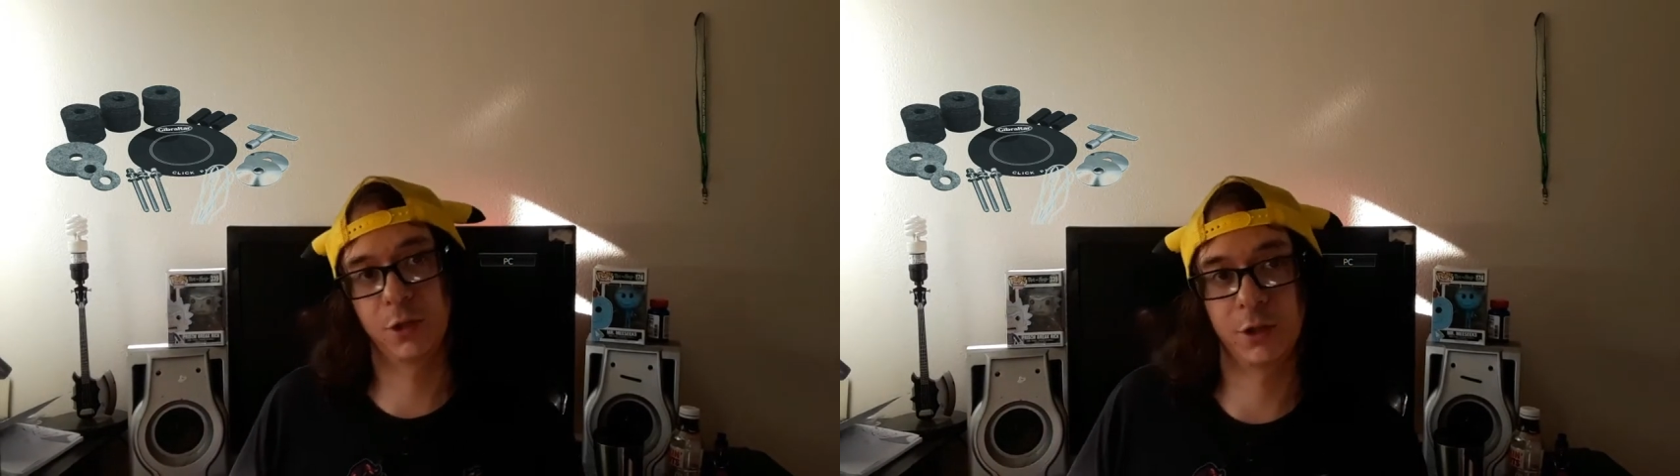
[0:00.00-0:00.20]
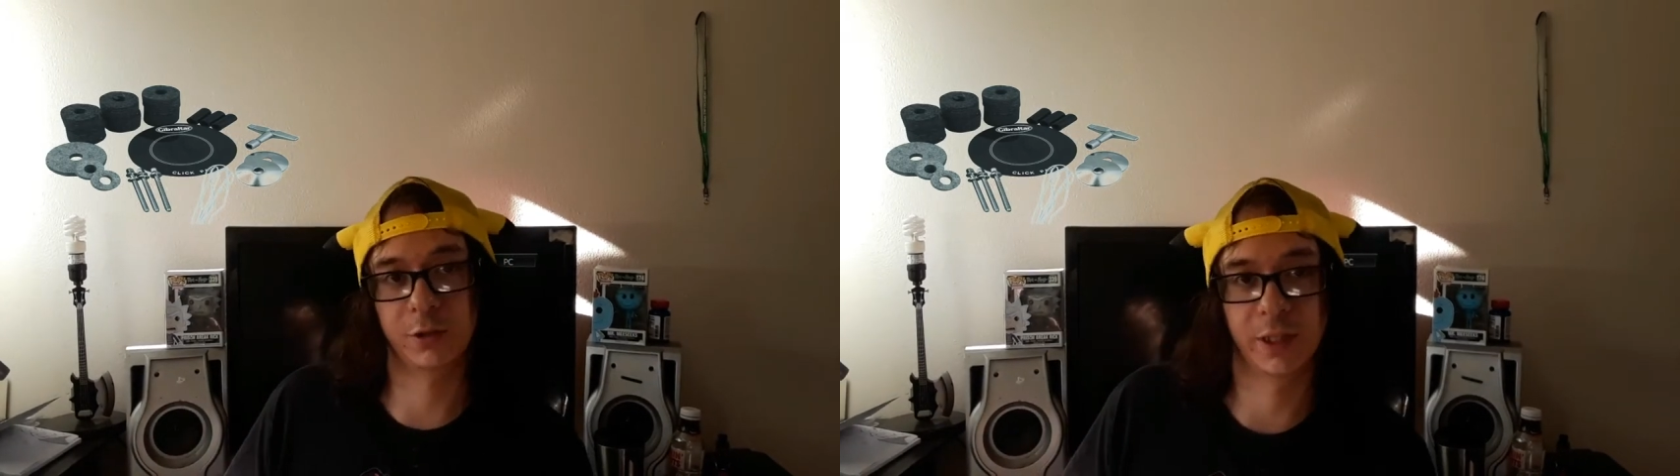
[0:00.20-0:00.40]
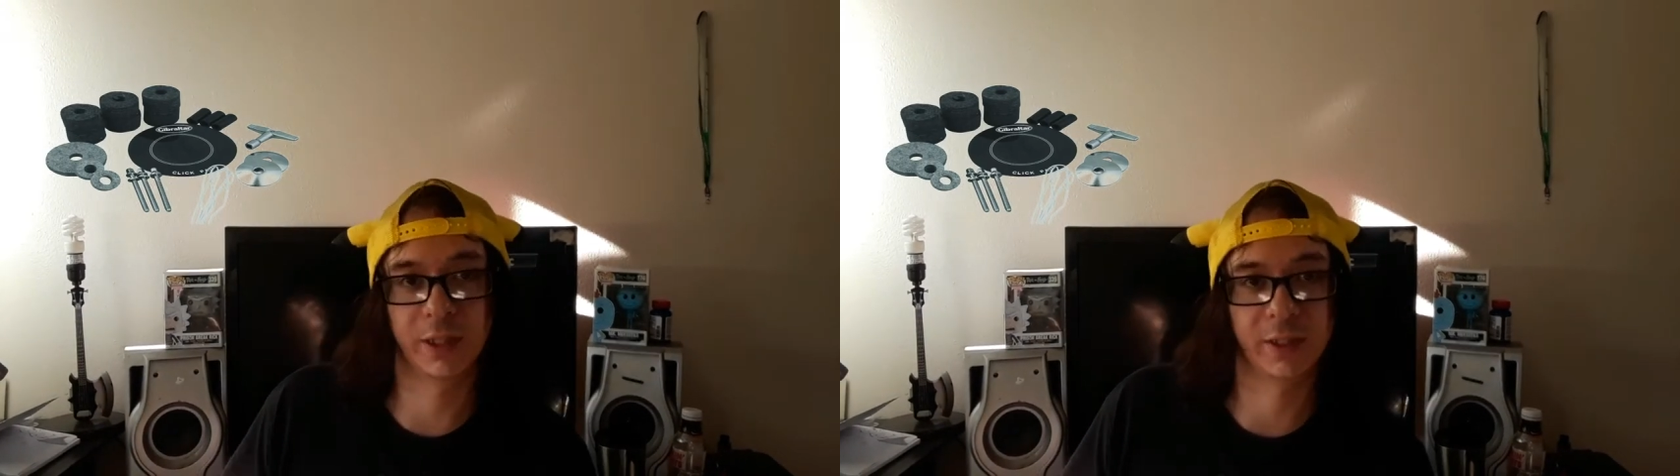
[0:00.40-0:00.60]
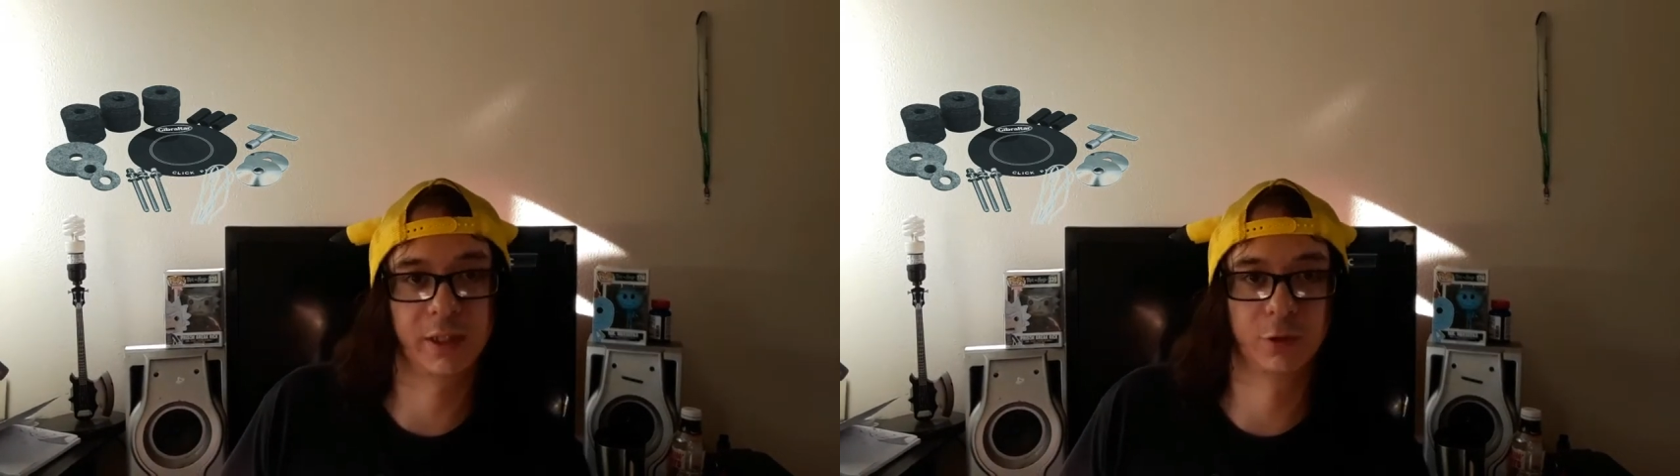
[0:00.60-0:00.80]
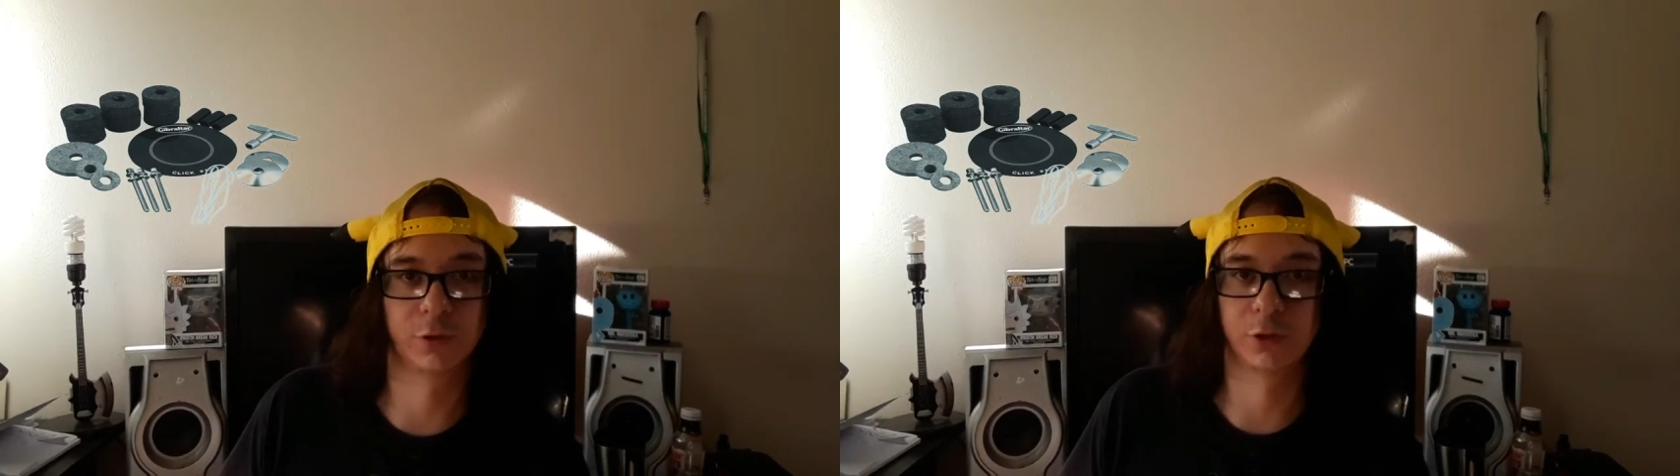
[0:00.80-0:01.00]
you're
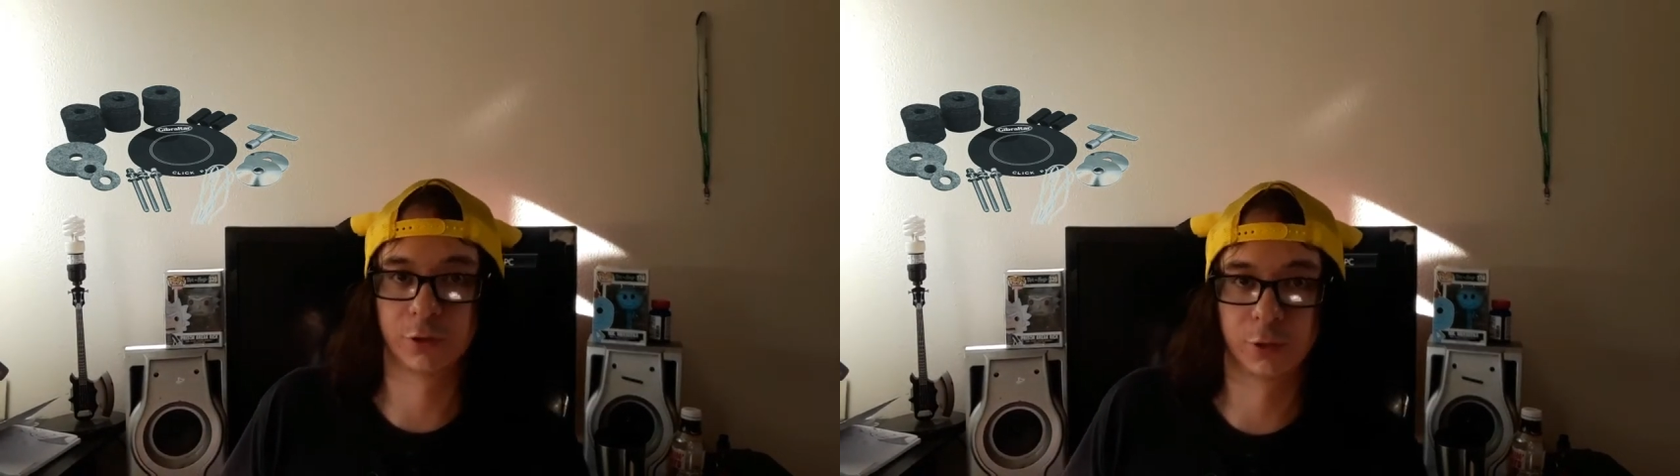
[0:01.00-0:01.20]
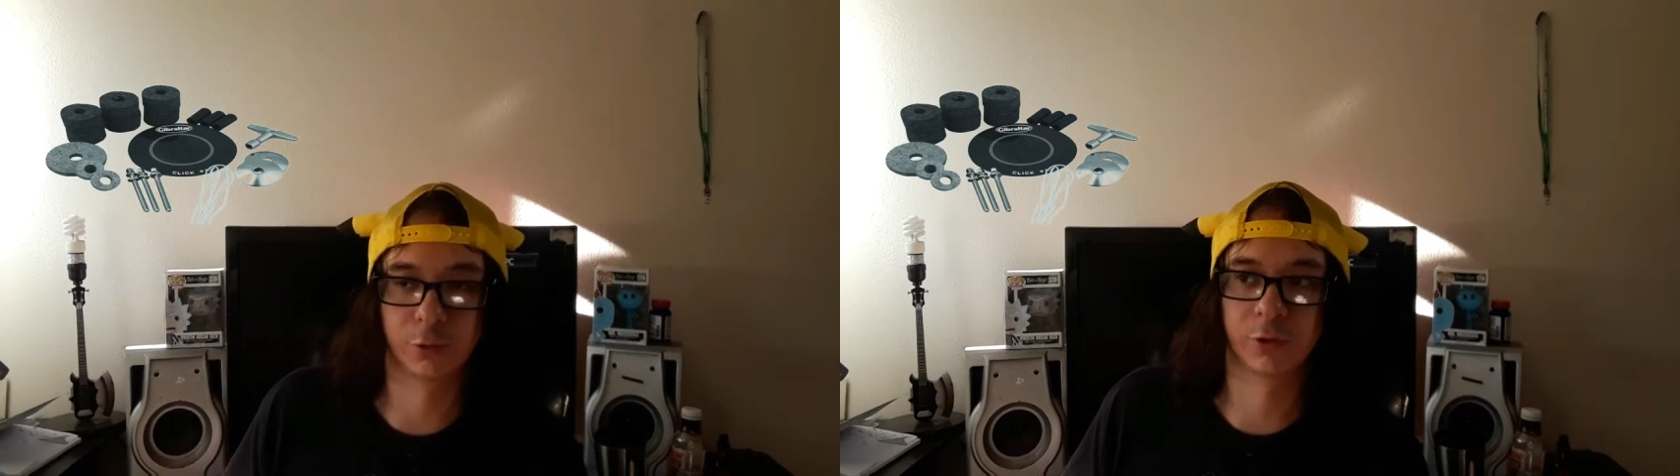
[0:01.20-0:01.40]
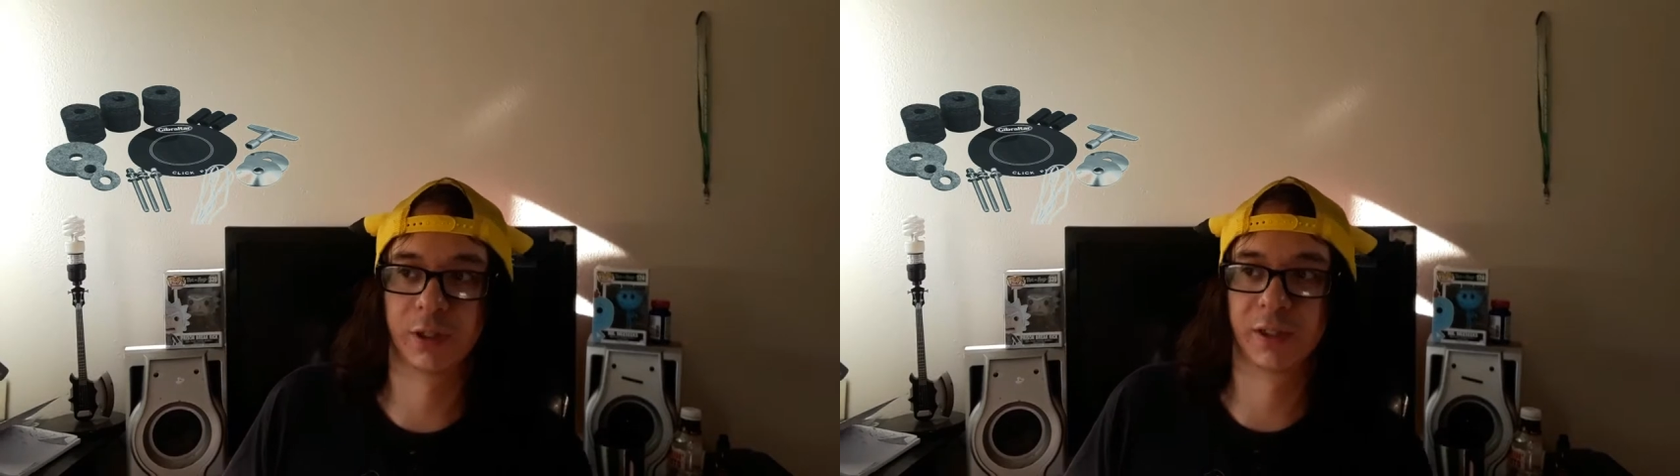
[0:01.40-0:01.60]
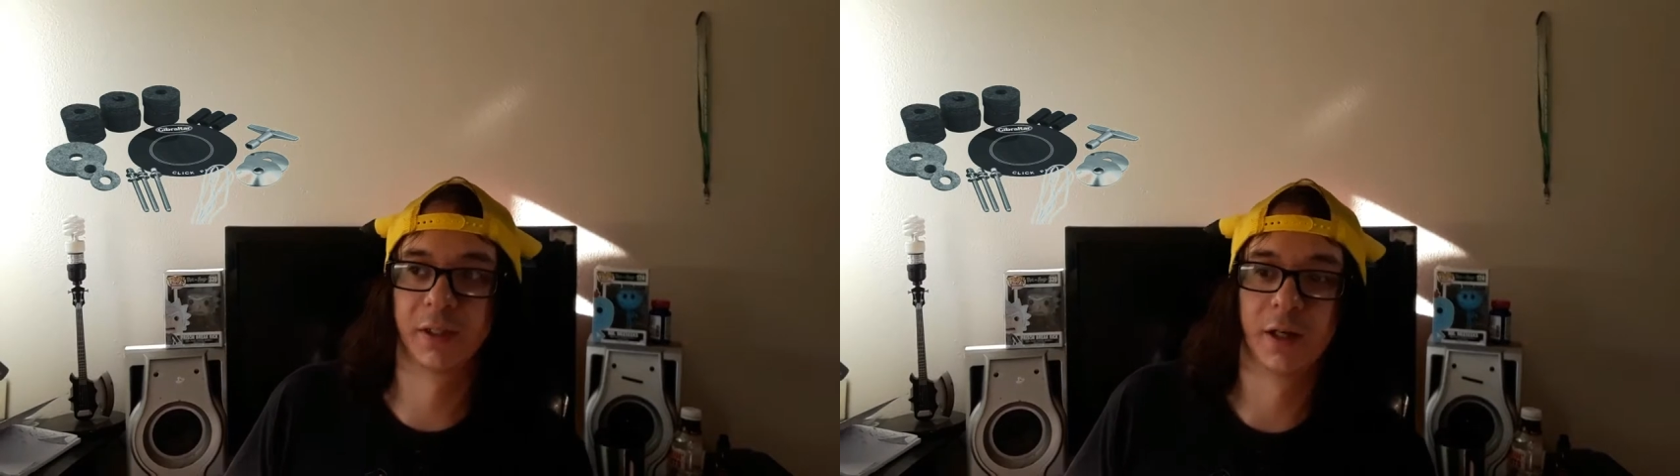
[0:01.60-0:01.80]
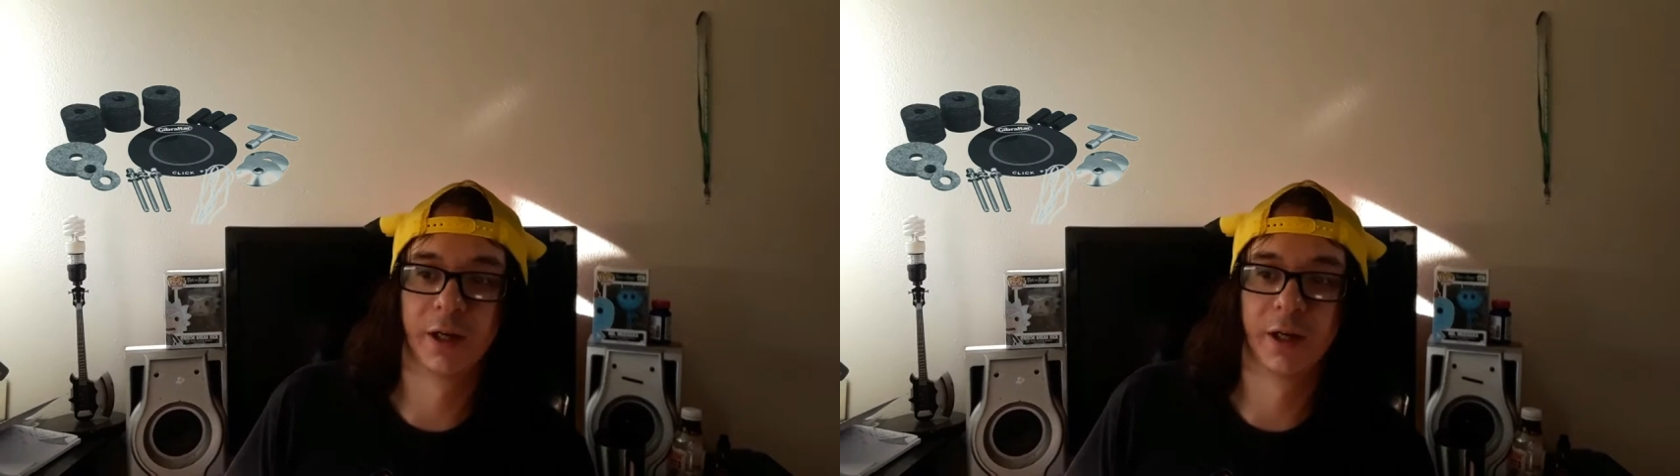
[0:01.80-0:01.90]
gigging or you're touring,